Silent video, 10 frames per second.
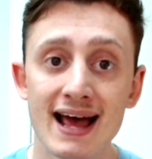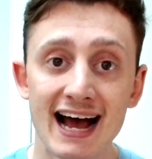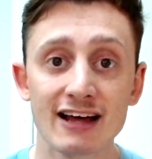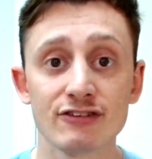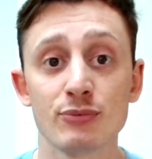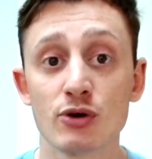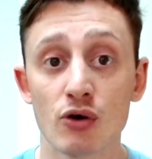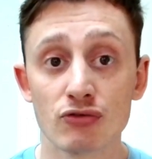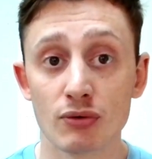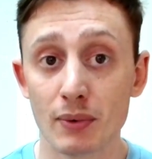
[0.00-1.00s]
as we've gone
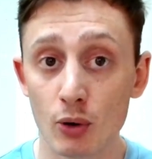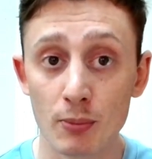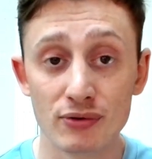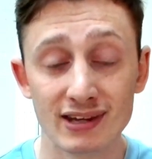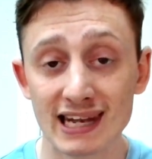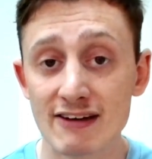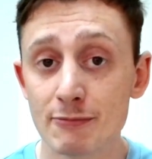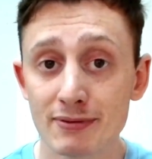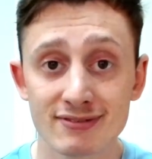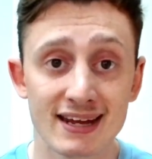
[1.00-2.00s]
from almost
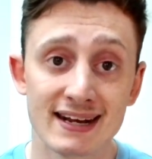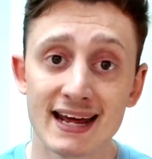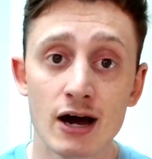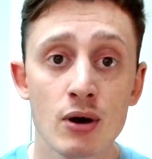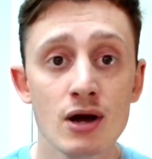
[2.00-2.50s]
11% now